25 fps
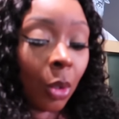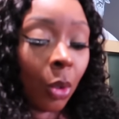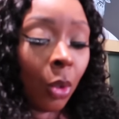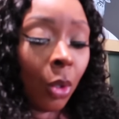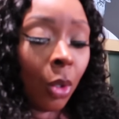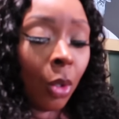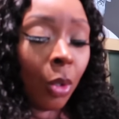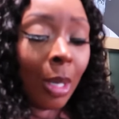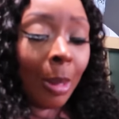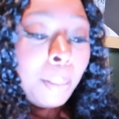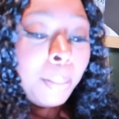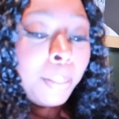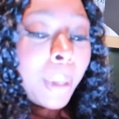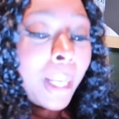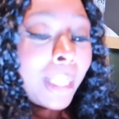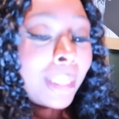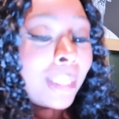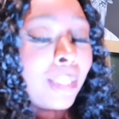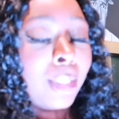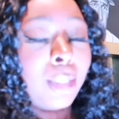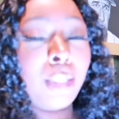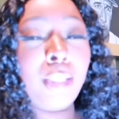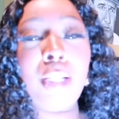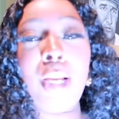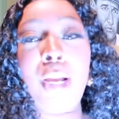Oh, I'm about
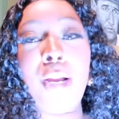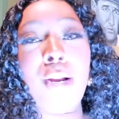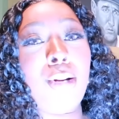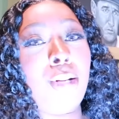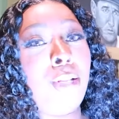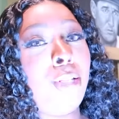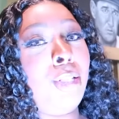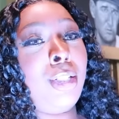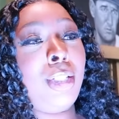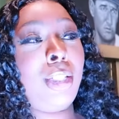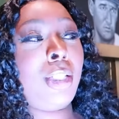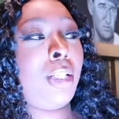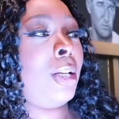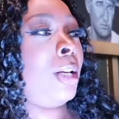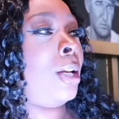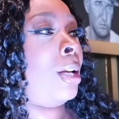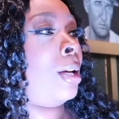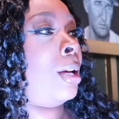to tear this up.